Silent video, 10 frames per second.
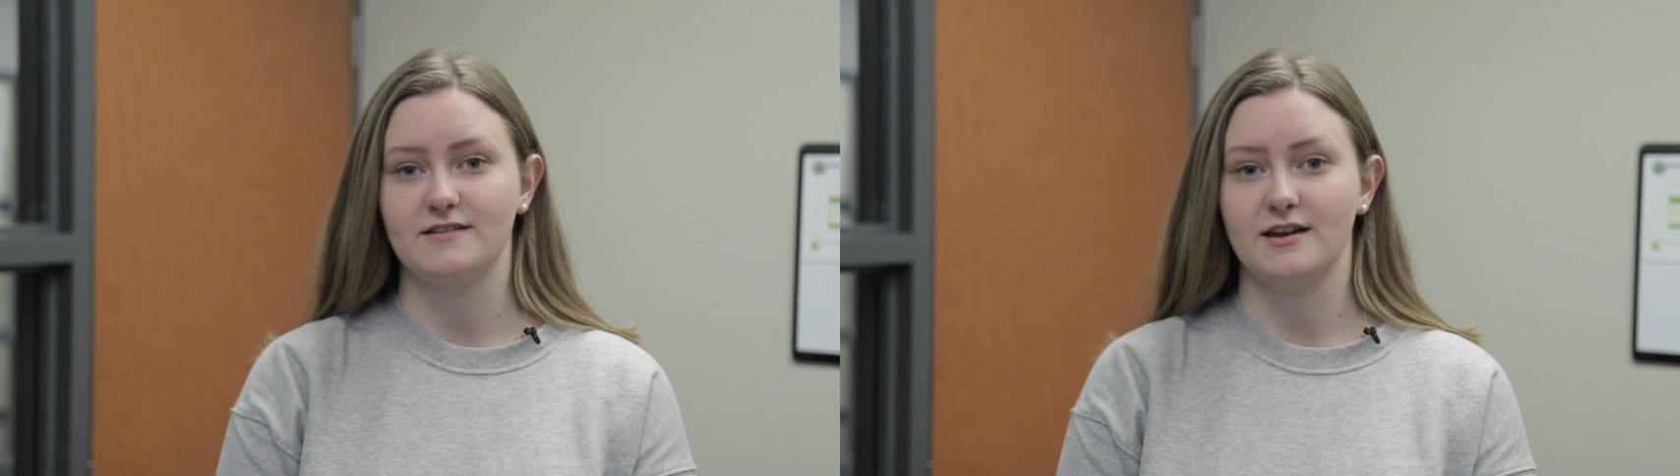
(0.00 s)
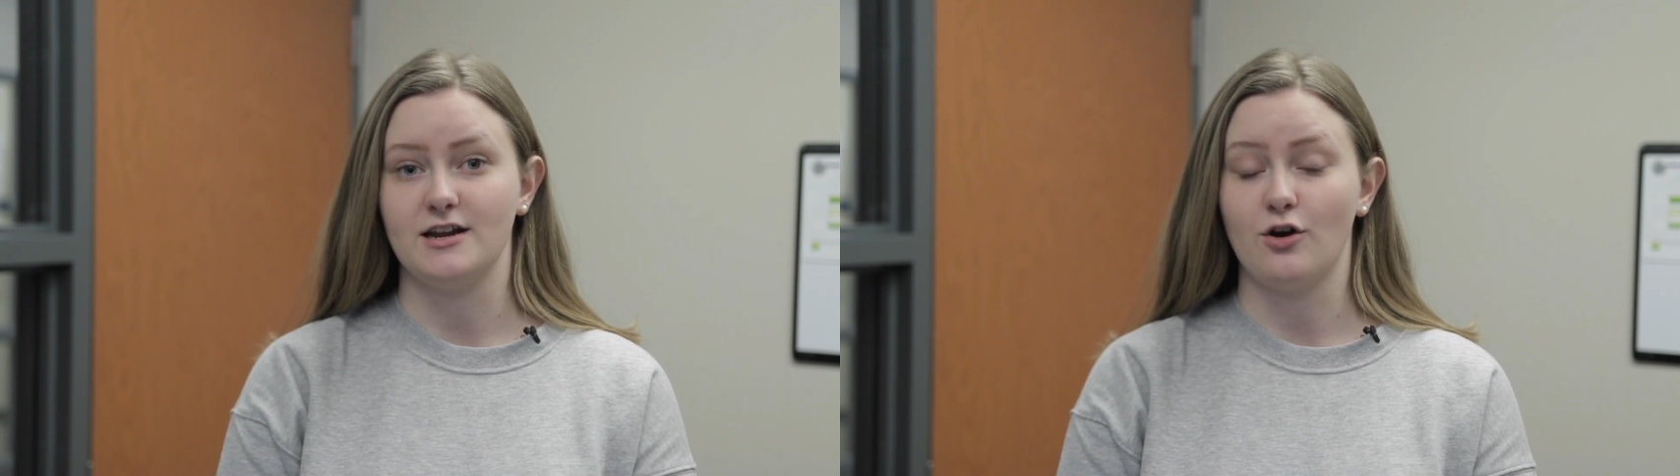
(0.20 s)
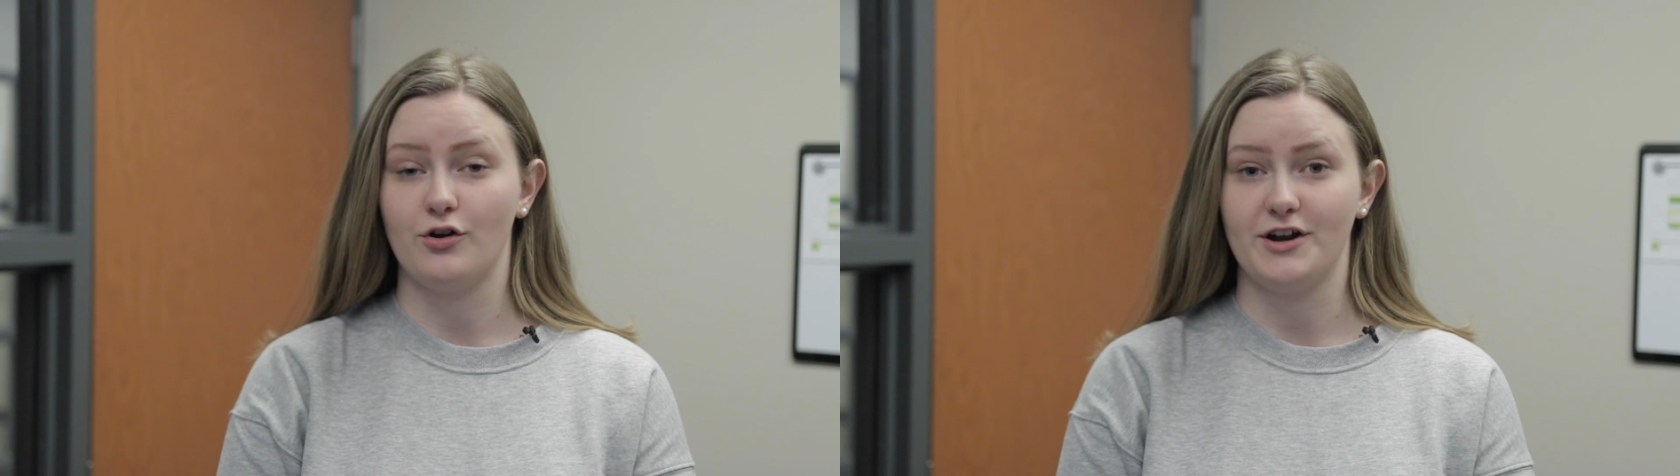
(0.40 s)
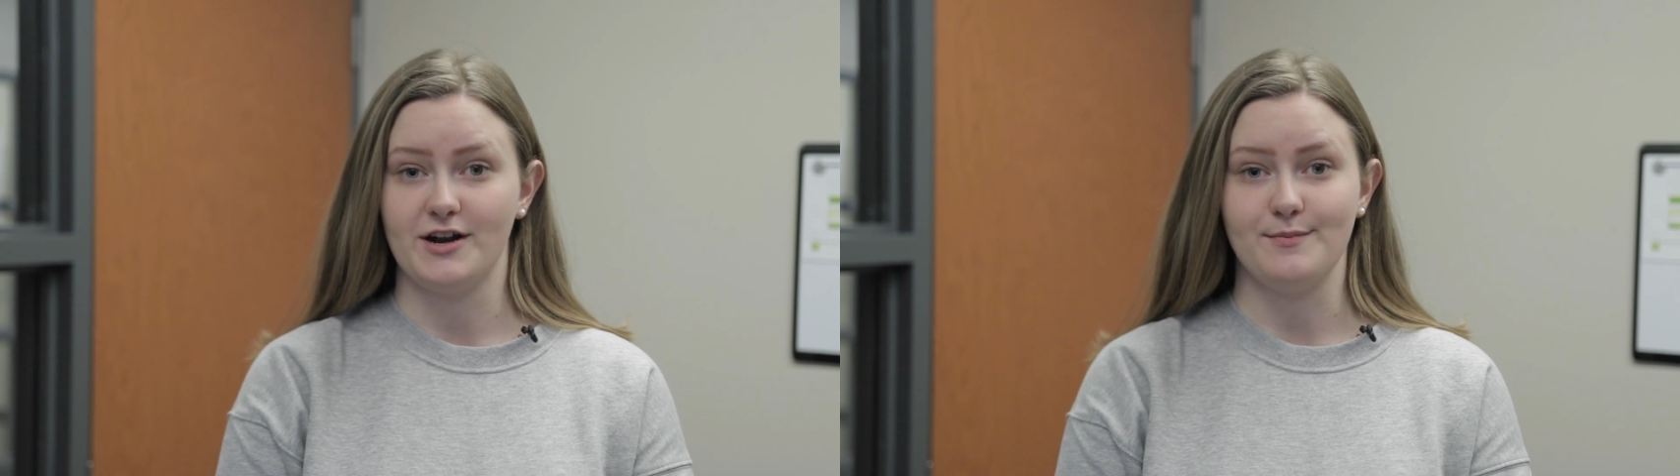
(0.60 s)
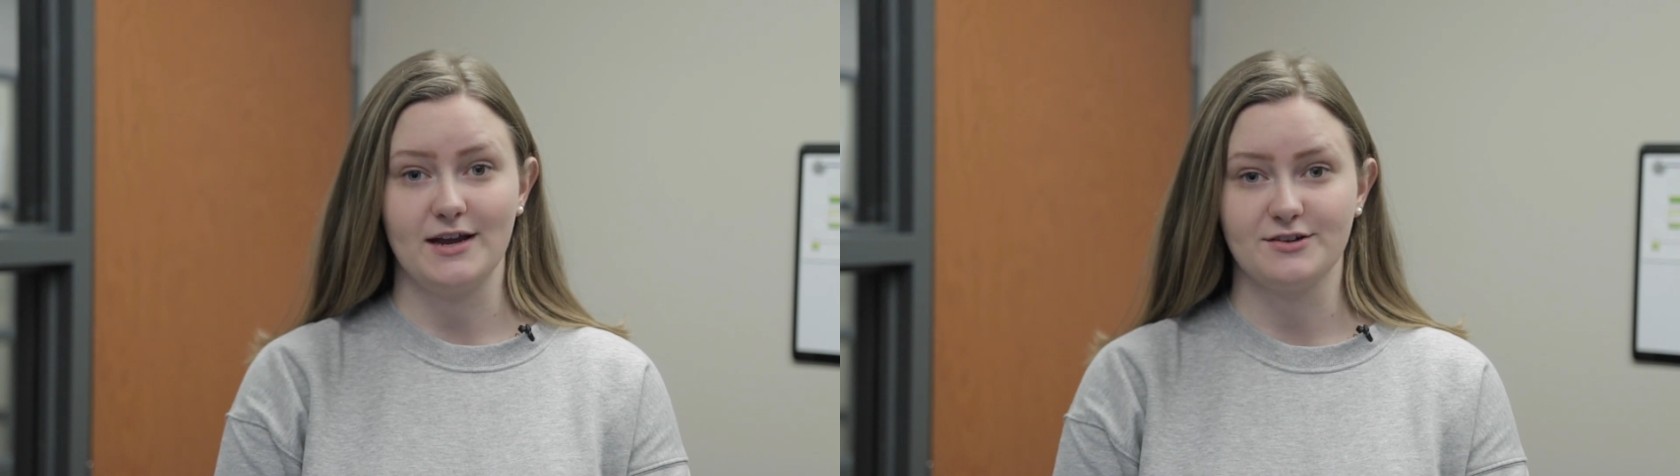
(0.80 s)
study
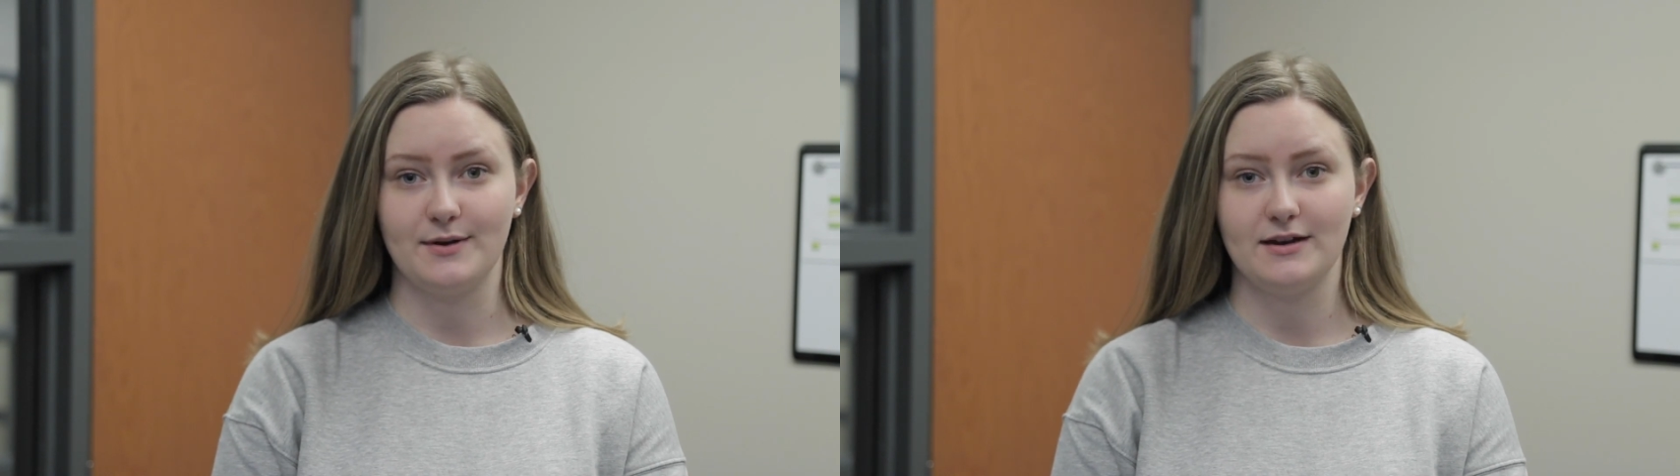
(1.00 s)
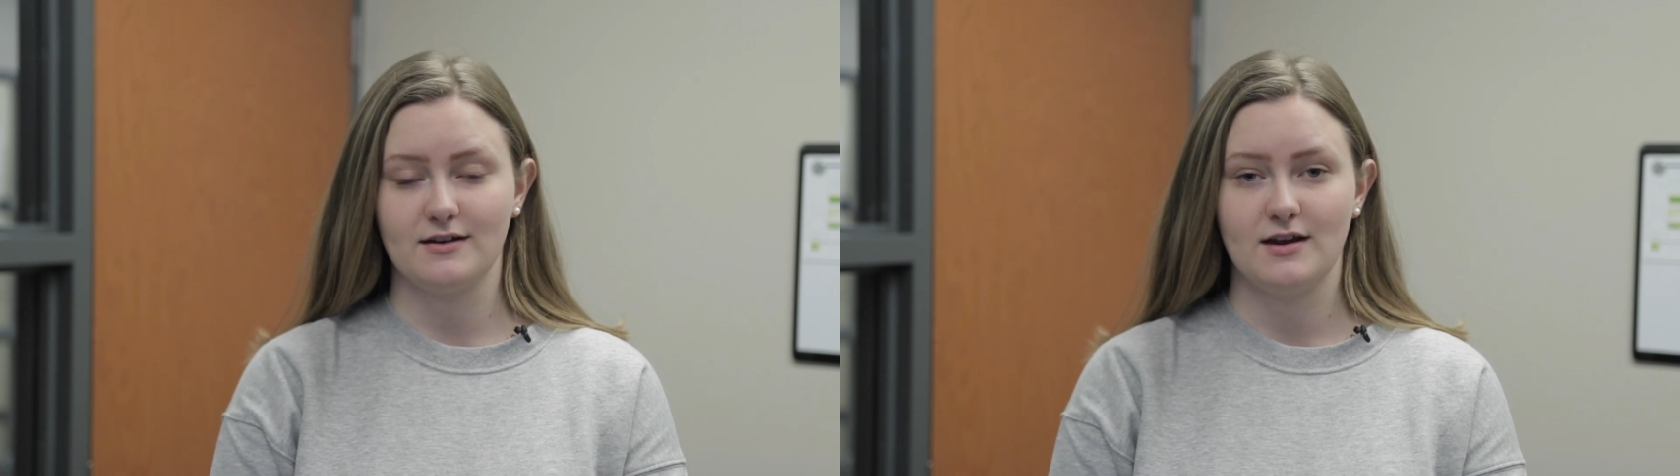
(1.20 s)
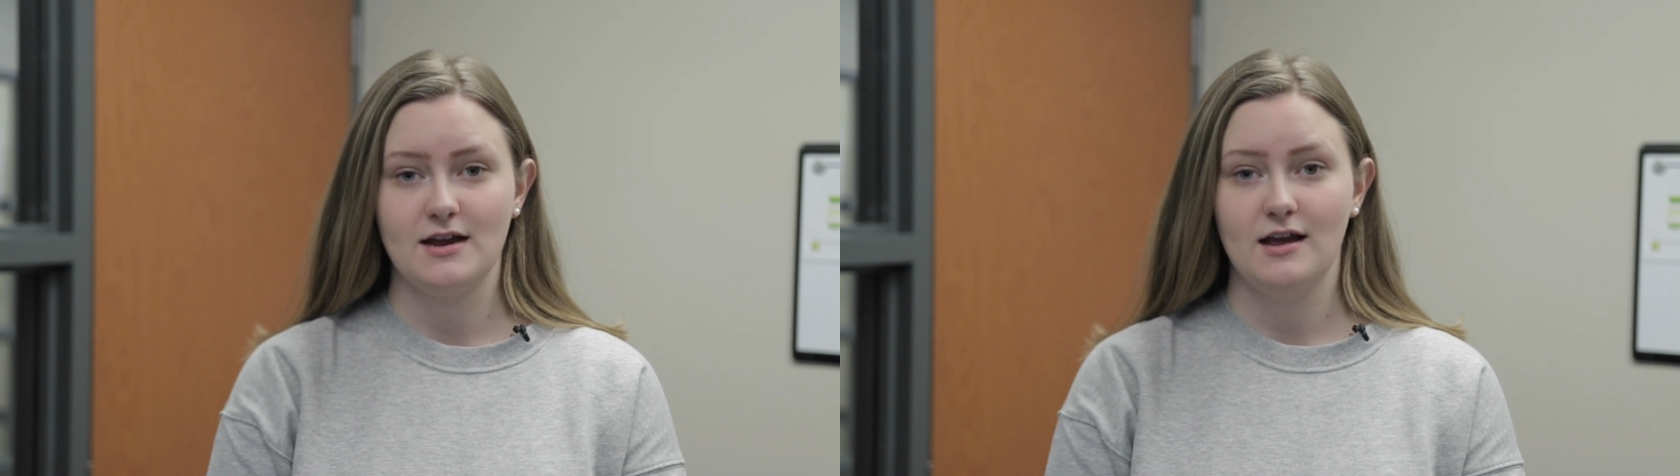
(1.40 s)
culinary management.